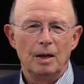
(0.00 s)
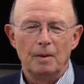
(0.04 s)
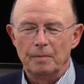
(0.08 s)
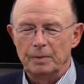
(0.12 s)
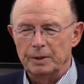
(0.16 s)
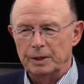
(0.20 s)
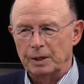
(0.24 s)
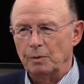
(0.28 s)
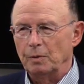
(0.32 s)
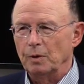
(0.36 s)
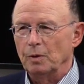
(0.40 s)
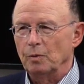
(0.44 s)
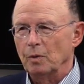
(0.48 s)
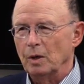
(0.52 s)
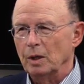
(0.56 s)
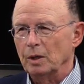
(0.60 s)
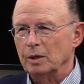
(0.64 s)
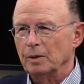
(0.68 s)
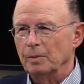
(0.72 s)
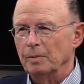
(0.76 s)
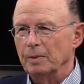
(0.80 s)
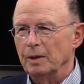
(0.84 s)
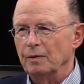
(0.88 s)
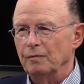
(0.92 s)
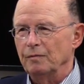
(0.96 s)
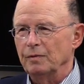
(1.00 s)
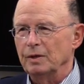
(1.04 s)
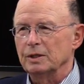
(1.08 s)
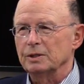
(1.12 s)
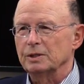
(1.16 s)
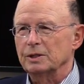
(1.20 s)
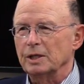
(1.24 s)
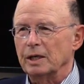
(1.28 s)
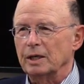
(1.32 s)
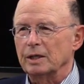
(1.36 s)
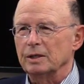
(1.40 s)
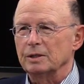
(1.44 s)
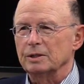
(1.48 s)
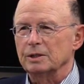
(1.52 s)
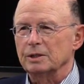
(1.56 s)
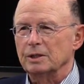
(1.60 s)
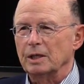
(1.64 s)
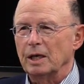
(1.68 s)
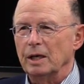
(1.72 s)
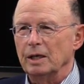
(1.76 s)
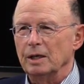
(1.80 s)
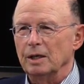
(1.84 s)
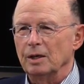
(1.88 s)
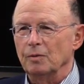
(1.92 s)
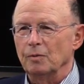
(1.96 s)
But they would welcome having a second
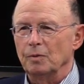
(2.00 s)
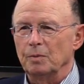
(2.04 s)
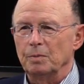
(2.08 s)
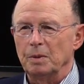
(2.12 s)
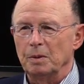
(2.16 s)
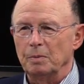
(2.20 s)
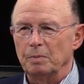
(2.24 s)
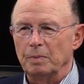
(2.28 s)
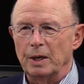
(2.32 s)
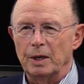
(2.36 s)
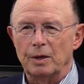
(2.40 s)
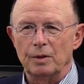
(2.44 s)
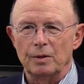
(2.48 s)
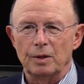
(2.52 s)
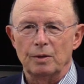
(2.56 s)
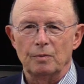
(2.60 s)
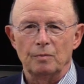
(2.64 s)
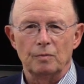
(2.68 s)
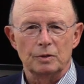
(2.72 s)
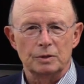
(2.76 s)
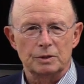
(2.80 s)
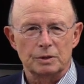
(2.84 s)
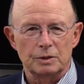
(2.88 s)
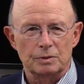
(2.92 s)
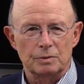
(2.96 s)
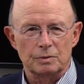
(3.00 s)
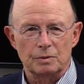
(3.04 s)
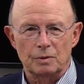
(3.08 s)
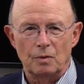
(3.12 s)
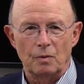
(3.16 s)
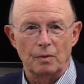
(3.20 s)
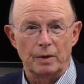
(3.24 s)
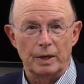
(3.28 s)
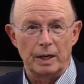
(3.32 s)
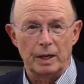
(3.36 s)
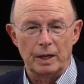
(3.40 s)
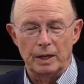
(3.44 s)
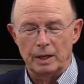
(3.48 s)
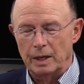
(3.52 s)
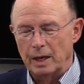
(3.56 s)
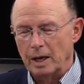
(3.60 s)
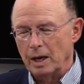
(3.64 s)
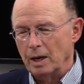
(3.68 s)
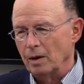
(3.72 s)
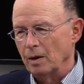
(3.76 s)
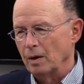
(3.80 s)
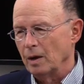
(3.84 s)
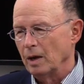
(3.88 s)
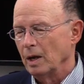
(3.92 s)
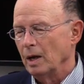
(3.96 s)
state, and it would be better than what's going on
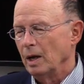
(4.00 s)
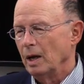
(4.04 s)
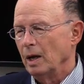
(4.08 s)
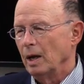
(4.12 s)
now.